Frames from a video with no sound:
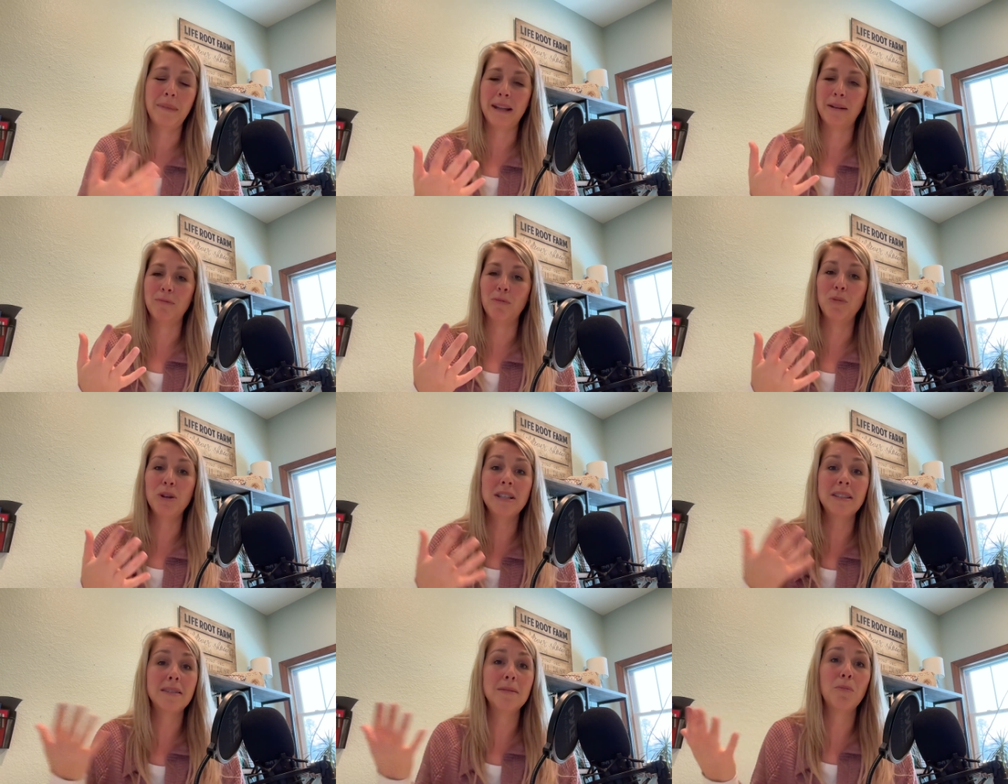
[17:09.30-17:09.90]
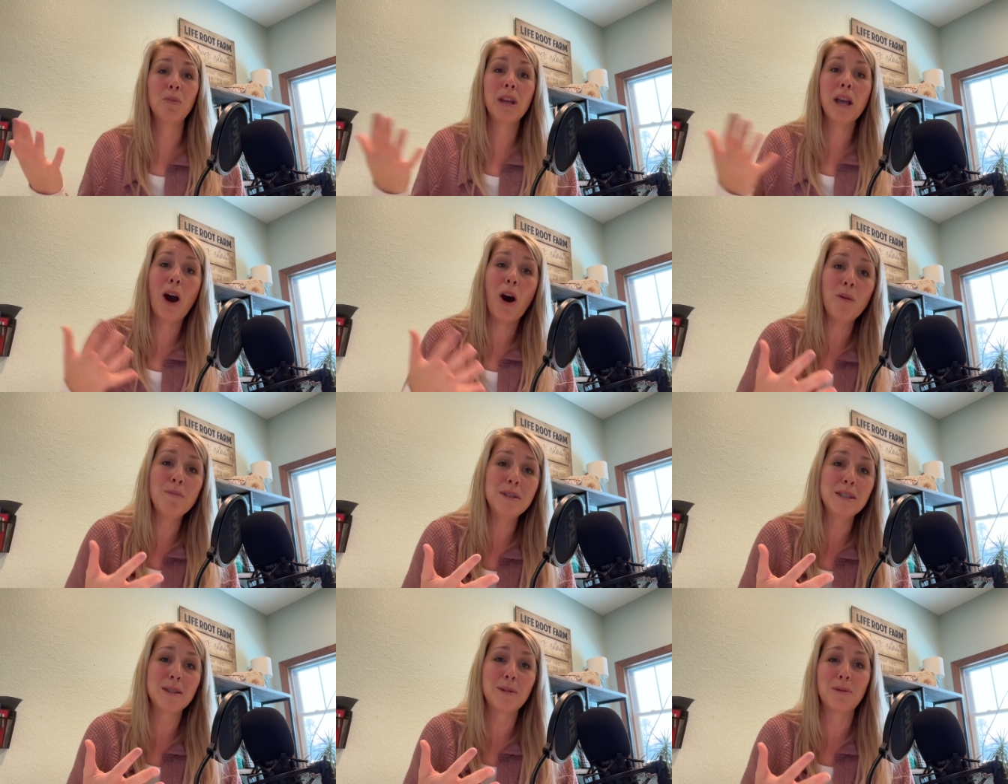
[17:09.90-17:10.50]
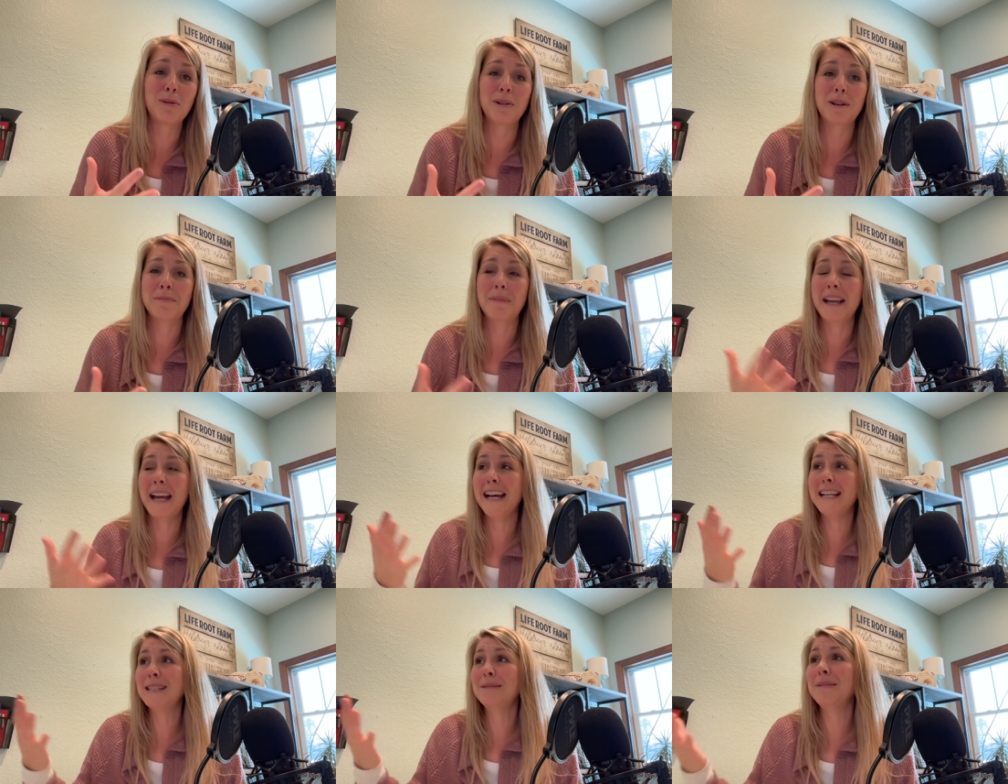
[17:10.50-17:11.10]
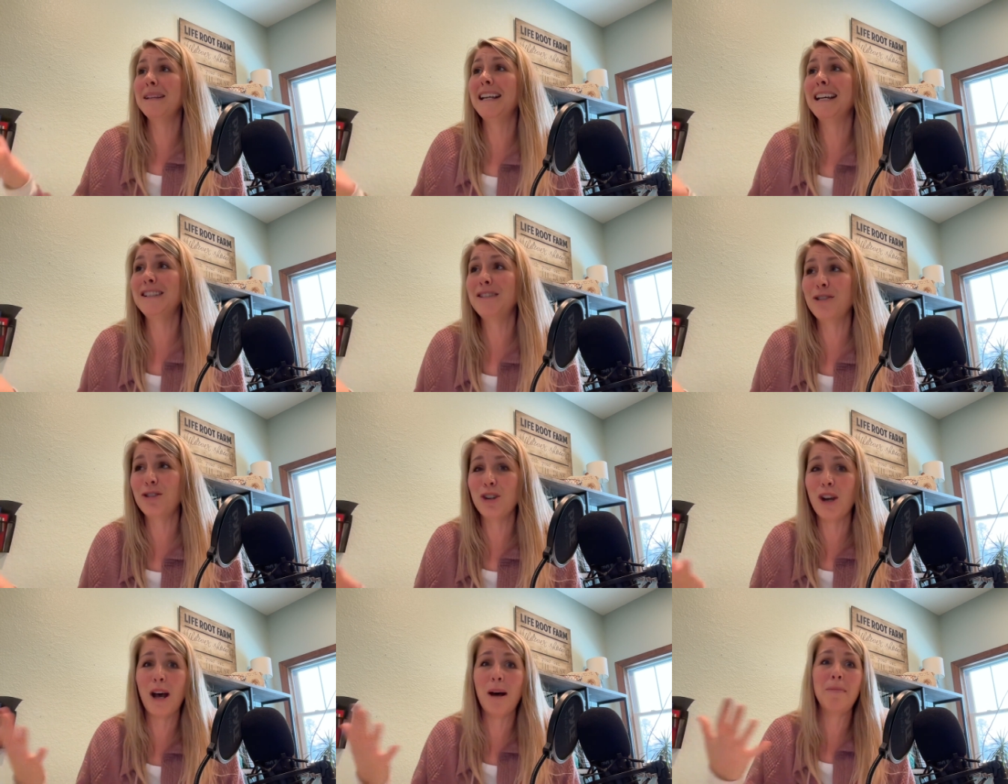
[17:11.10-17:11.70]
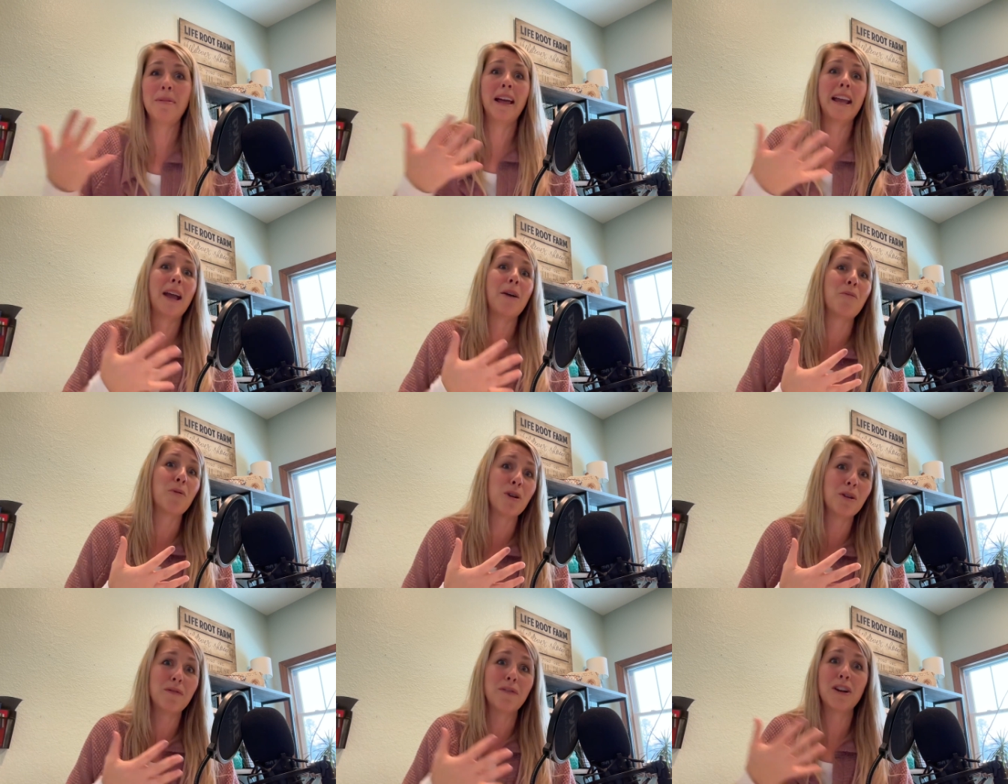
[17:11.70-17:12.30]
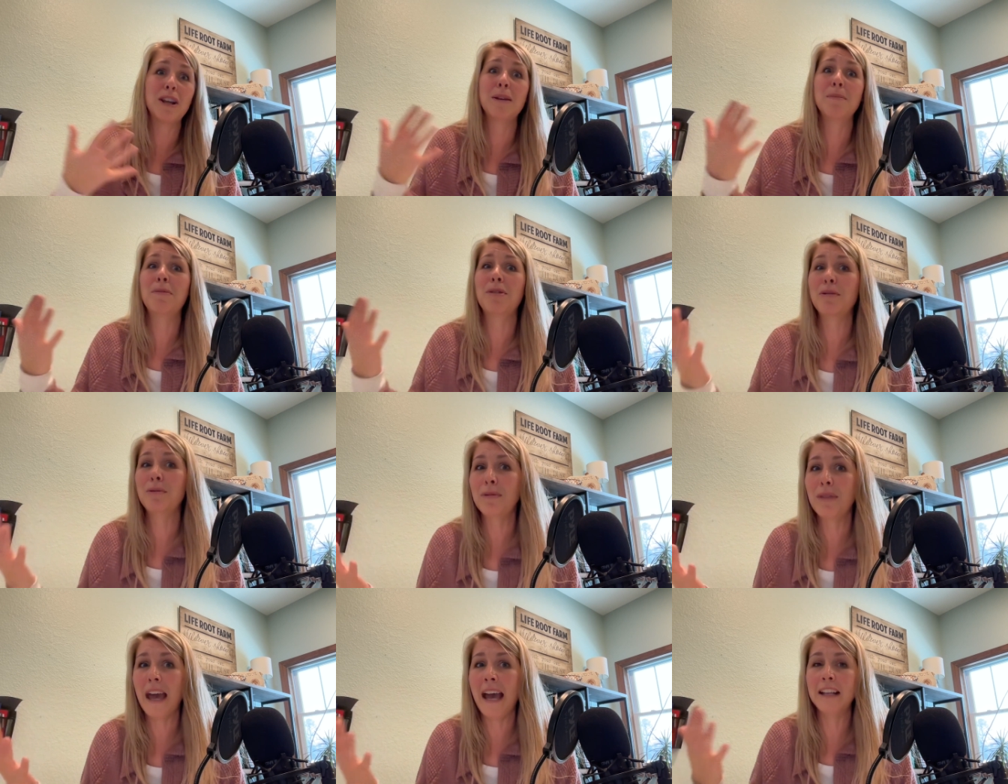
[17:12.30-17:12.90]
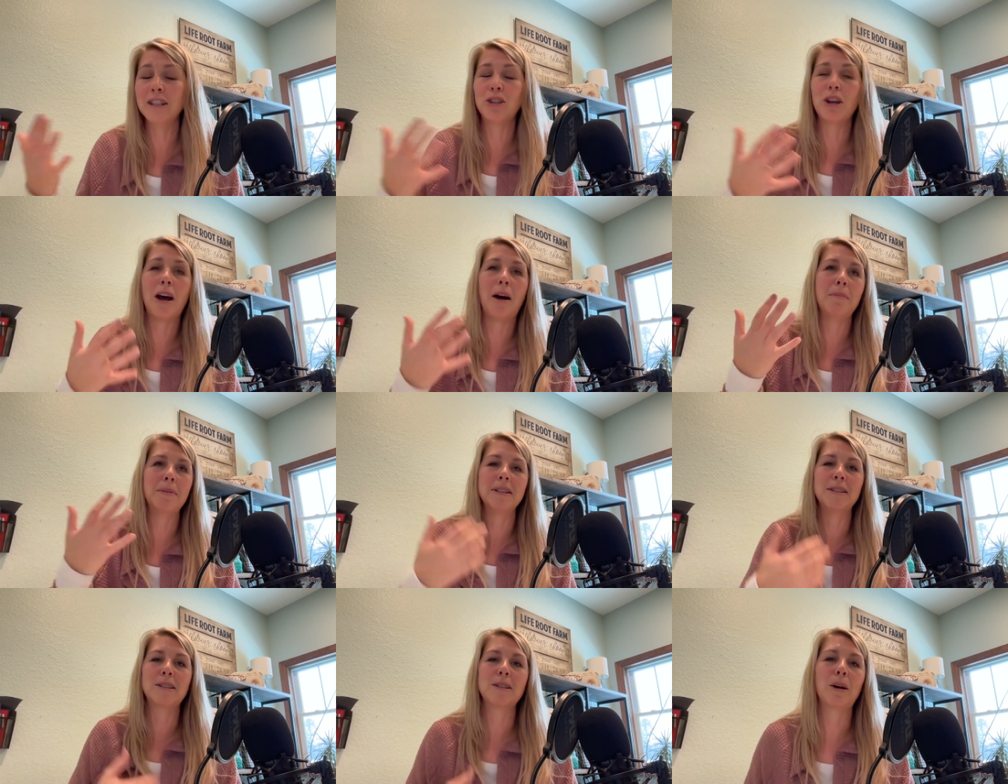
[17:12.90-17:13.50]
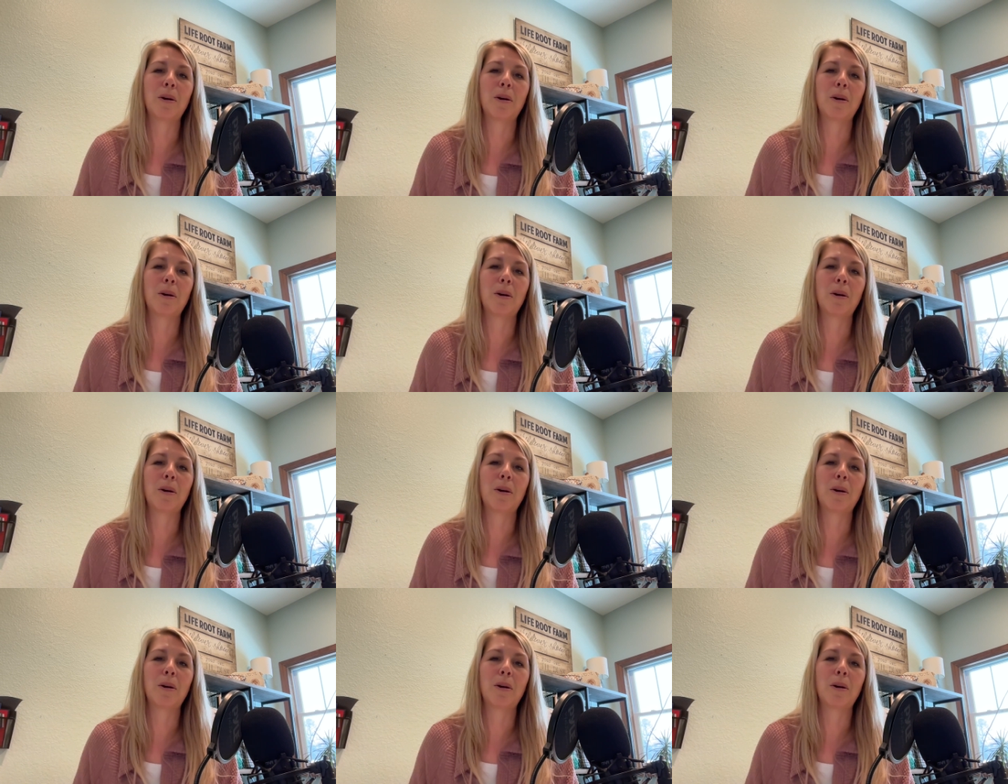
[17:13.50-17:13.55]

I mean, we homeschool. My husband has a job. Like I work for him through that job.